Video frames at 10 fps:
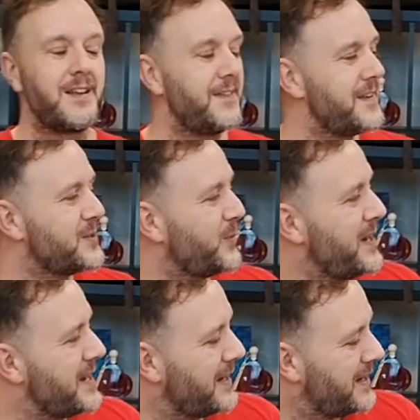This
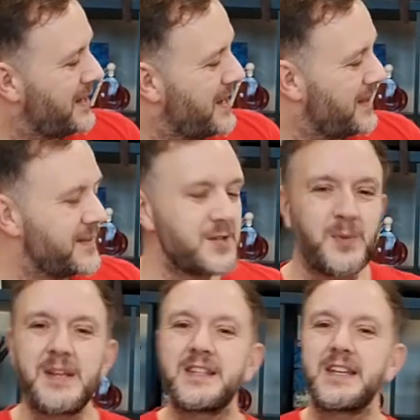
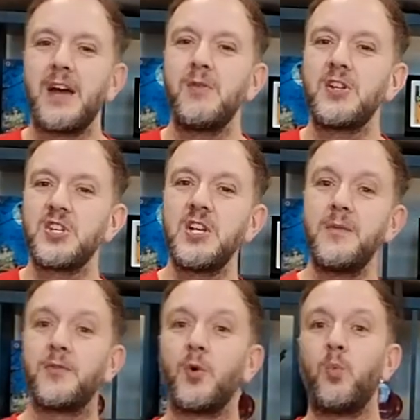week's character,
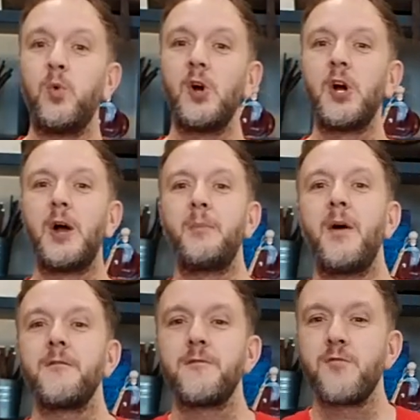the
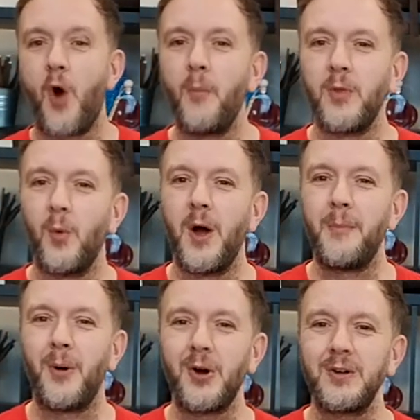worm from the Worm
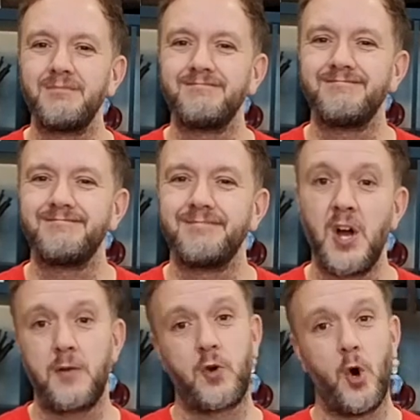Book.
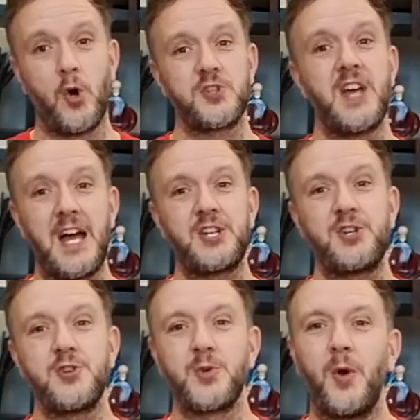Of course, as
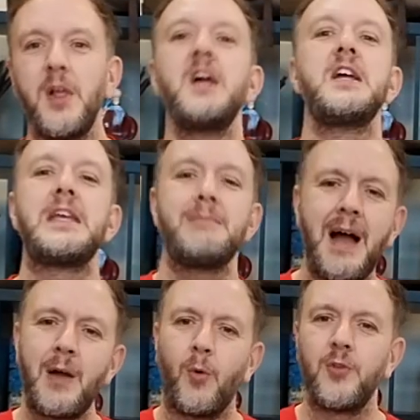usual, you
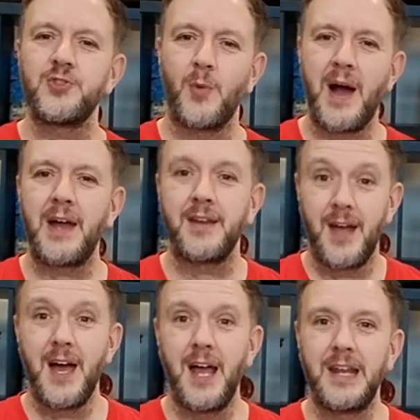might want to add
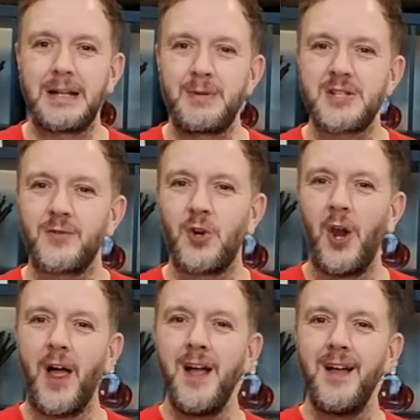a little bit of
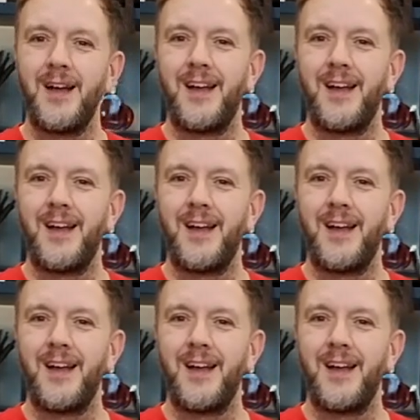colour.